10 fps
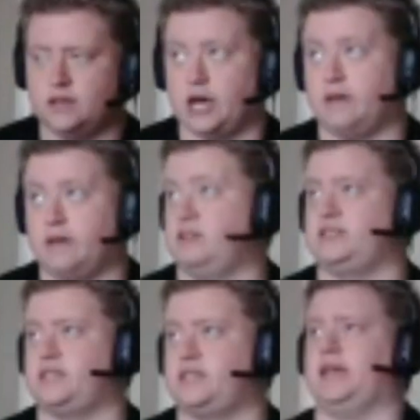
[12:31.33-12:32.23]

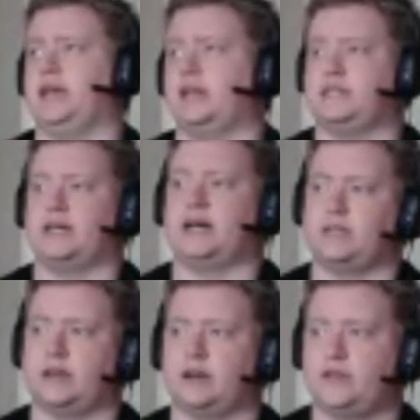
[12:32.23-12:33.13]
Let's say it's
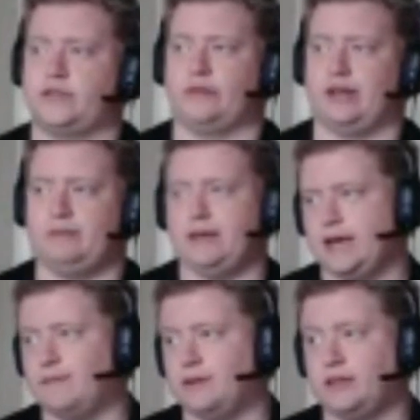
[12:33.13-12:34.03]
at 3
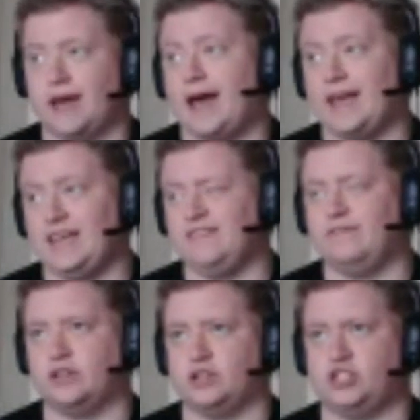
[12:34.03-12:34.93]
p.m. Yeah,
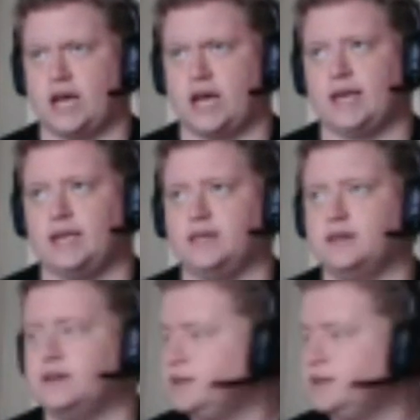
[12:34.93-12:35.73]
in the day.